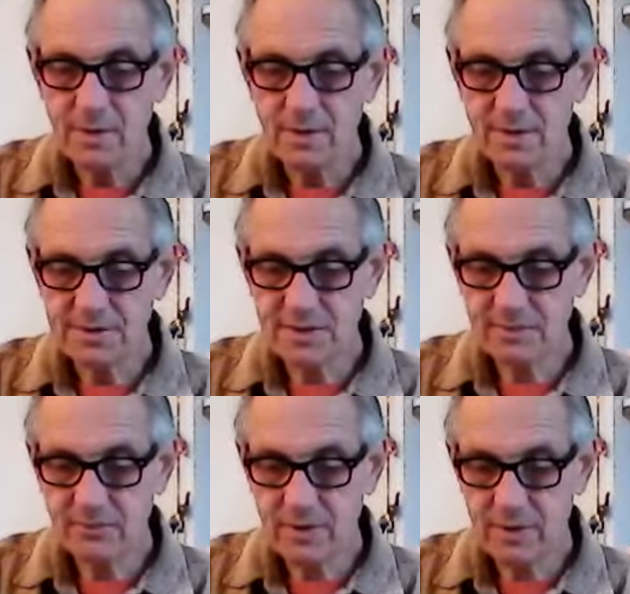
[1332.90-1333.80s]
in the
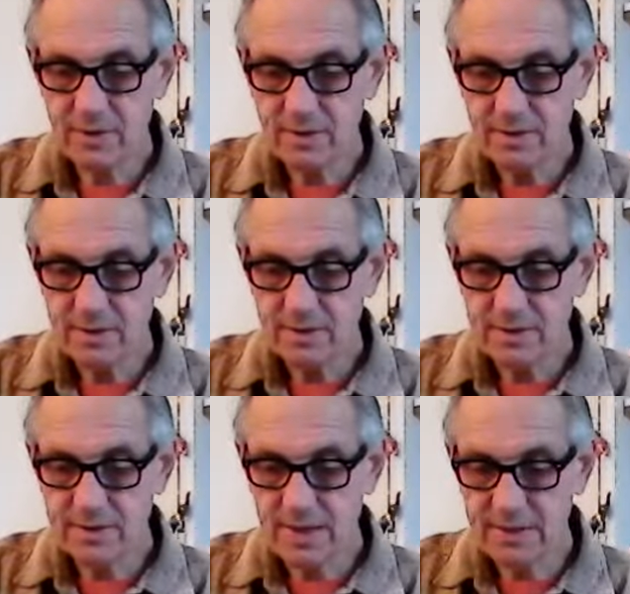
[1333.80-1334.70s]
same way,
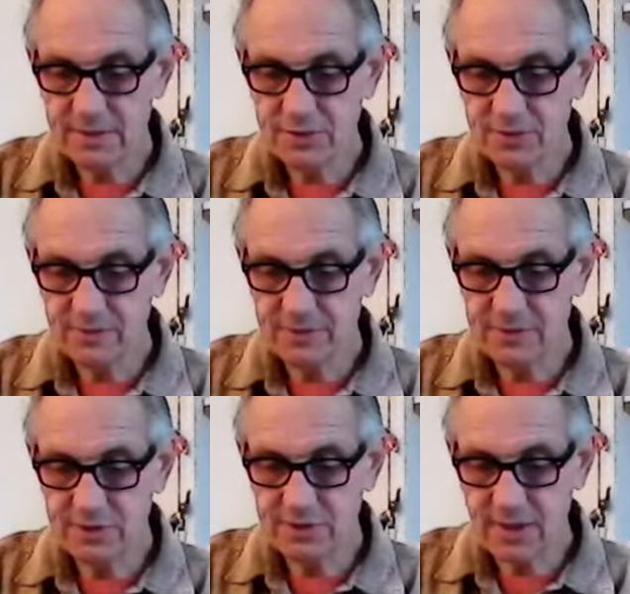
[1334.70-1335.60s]
the energy of the
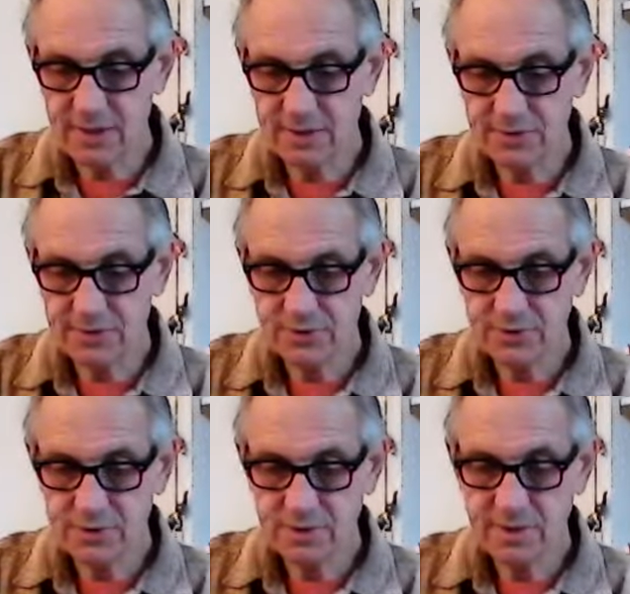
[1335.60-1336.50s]

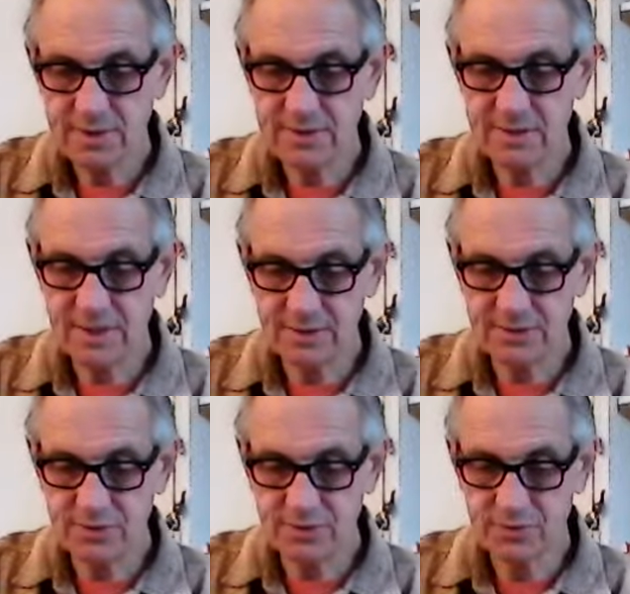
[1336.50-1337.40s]
silence,
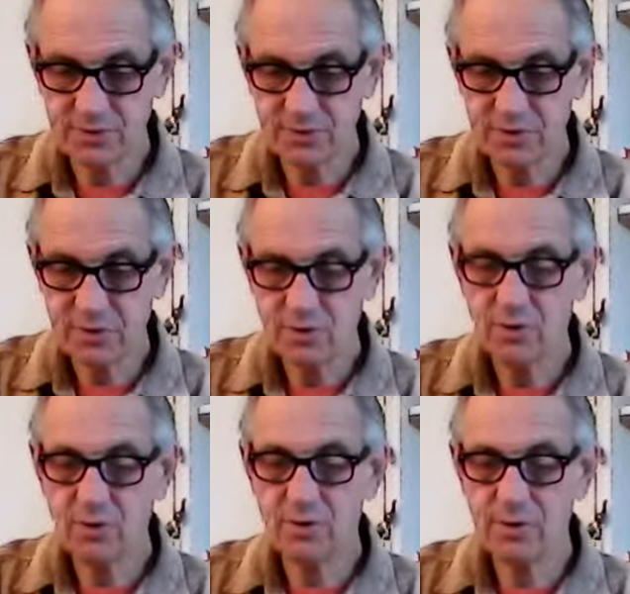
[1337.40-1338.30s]
intelligence,
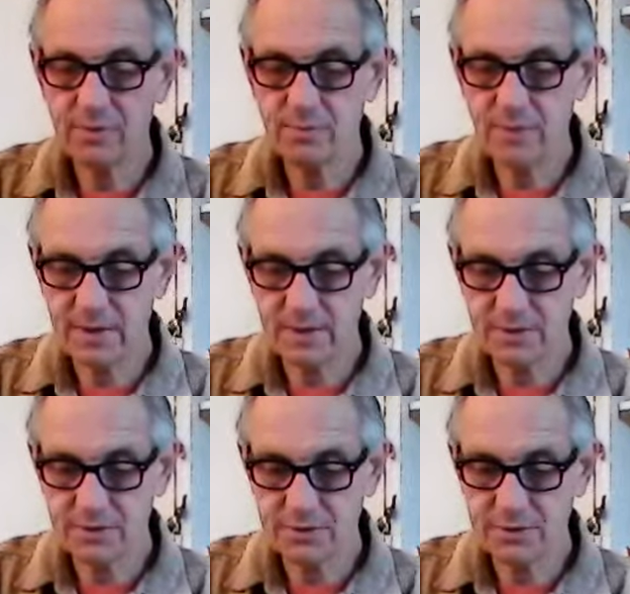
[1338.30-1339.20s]
or
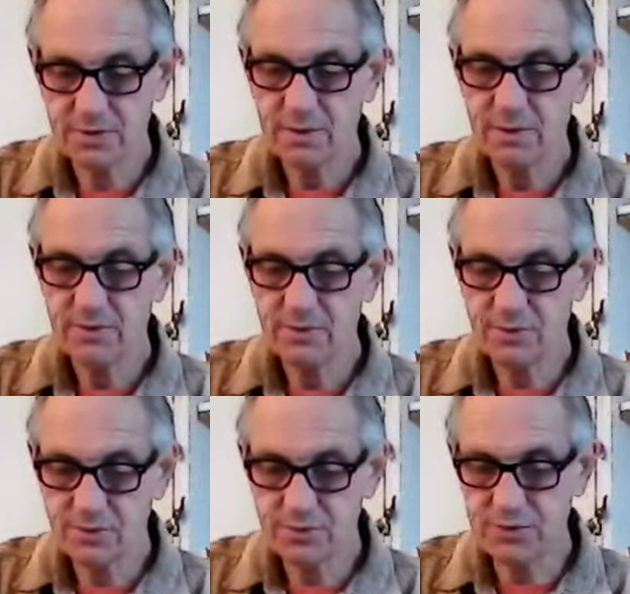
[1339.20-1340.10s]
awareness
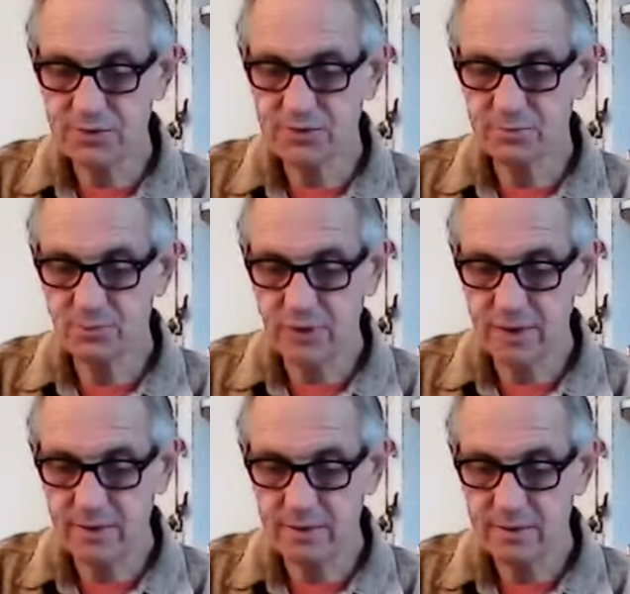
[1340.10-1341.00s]
uses the
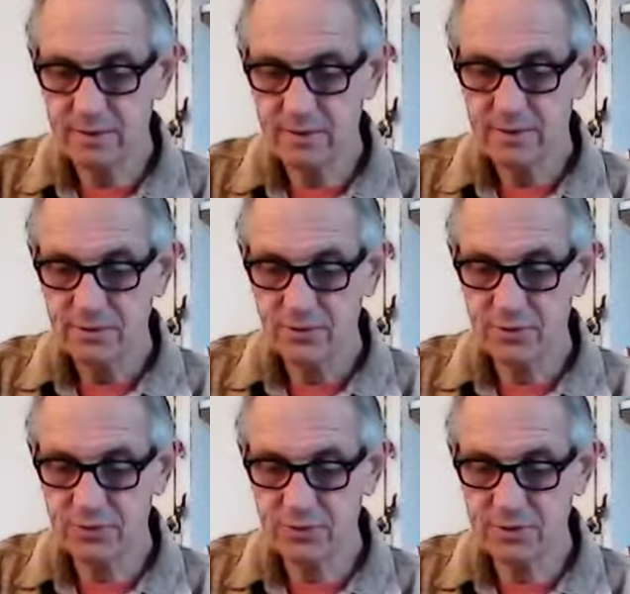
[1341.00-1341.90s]
brain,
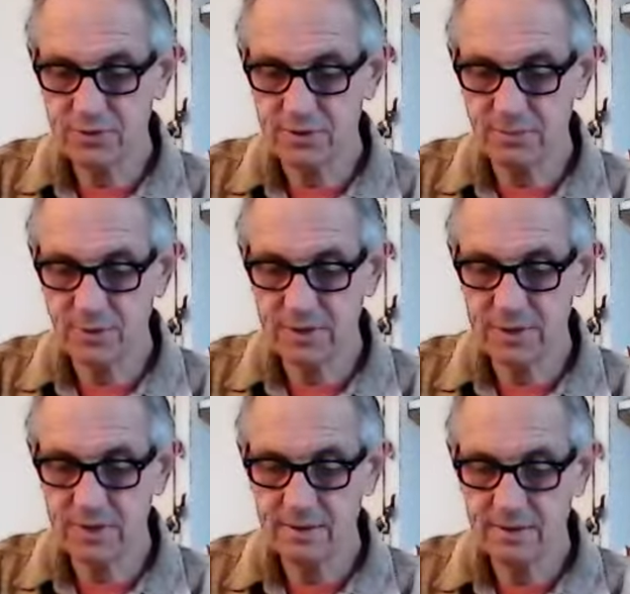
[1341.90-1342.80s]
uses the
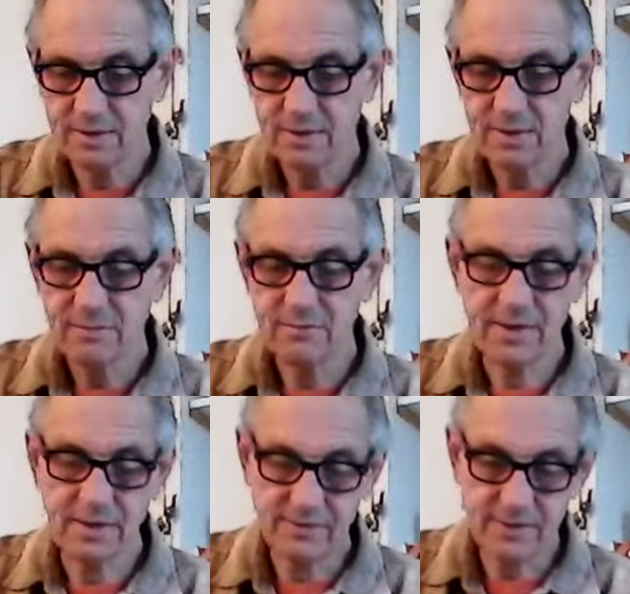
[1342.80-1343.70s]
body
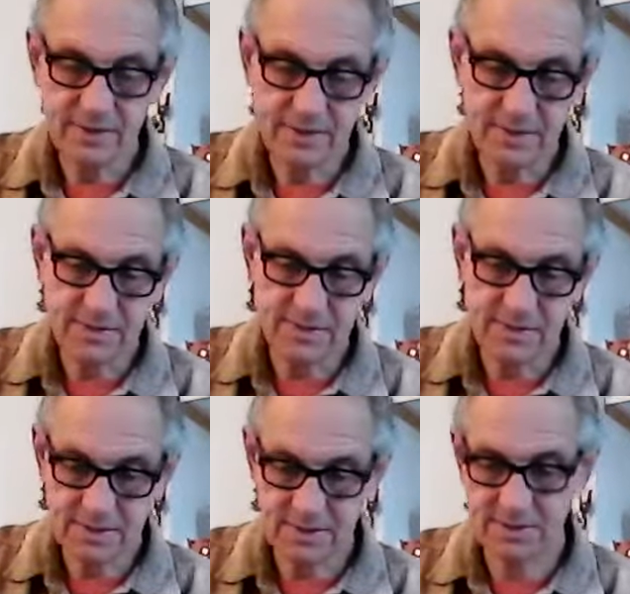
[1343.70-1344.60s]
whenever it is
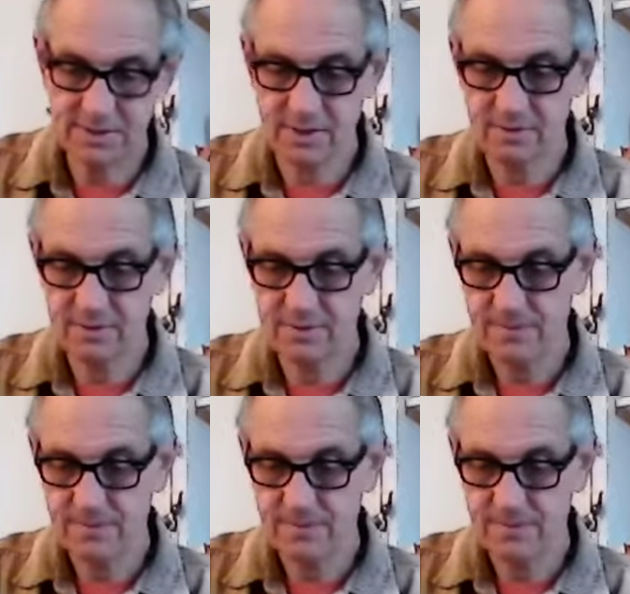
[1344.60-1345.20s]
necessary.